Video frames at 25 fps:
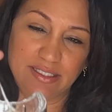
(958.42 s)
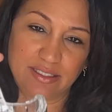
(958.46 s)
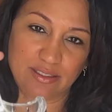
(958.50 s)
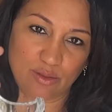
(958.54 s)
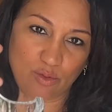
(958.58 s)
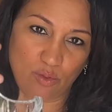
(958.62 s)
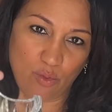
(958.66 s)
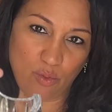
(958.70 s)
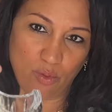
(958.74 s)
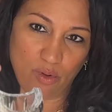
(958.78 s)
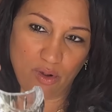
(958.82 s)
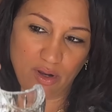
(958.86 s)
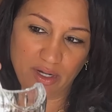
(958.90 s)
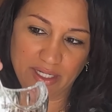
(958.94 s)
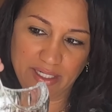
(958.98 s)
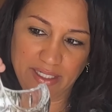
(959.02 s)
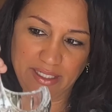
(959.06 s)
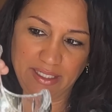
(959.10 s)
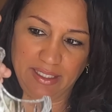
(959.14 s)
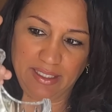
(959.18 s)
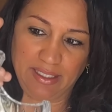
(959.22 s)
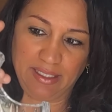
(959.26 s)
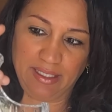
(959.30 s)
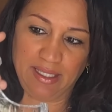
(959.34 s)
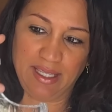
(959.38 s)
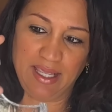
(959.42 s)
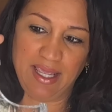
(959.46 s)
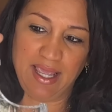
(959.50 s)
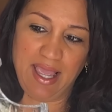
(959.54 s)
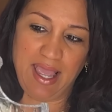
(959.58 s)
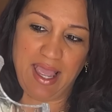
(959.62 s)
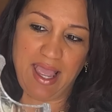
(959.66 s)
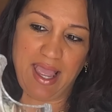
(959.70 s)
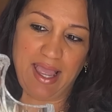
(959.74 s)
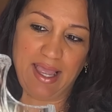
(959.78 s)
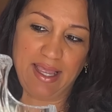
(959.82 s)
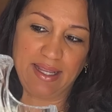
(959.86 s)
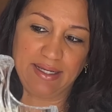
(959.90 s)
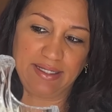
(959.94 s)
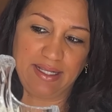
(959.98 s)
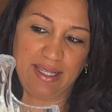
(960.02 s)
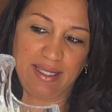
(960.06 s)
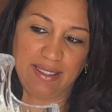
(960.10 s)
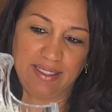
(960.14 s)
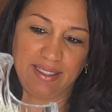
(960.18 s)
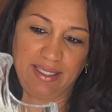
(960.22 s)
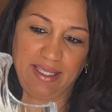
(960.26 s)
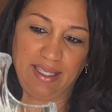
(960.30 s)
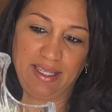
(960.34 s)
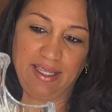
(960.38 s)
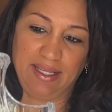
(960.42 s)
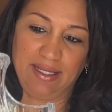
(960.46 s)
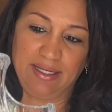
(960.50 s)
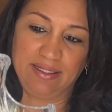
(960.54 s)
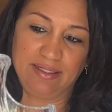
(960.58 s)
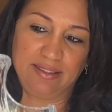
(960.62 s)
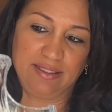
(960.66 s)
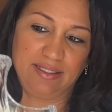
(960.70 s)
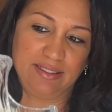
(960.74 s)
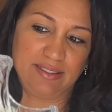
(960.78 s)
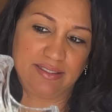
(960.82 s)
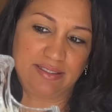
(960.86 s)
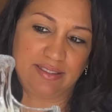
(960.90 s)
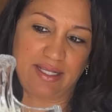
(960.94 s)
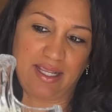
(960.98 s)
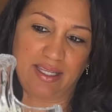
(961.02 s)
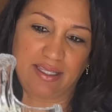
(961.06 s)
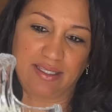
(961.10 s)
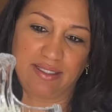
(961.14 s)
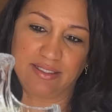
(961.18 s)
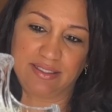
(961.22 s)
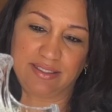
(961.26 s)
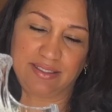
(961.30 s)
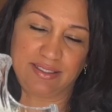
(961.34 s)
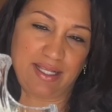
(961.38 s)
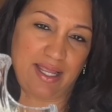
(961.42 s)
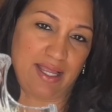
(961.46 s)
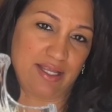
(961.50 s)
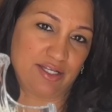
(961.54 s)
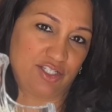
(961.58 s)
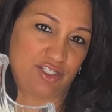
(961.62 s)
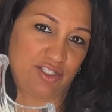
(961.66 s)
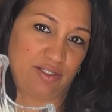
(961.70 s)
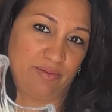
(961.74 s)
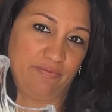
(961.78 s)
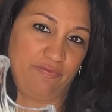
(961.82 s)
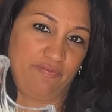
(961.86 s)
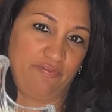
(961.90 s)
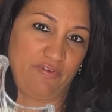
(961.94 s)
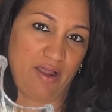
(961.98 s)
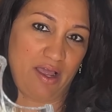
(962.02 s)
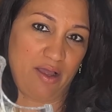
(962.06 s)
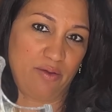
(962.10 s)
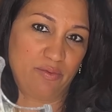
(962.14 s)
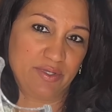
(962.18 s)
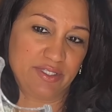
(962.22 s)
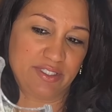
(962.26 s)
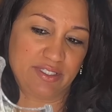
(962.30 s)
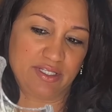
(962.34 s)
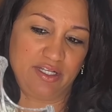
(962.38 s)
quality, and again, this I could stash some flowers in